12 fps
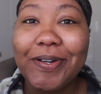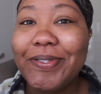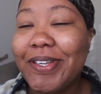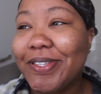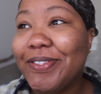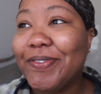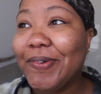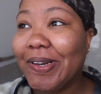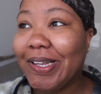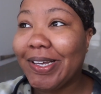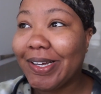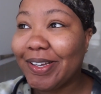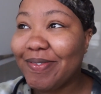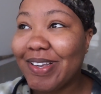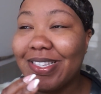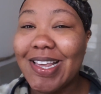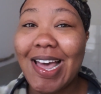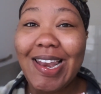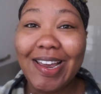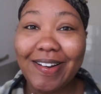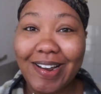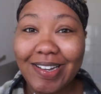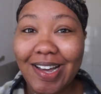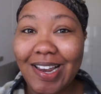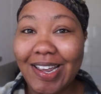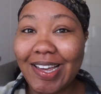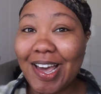tastes really good because I like real garlic.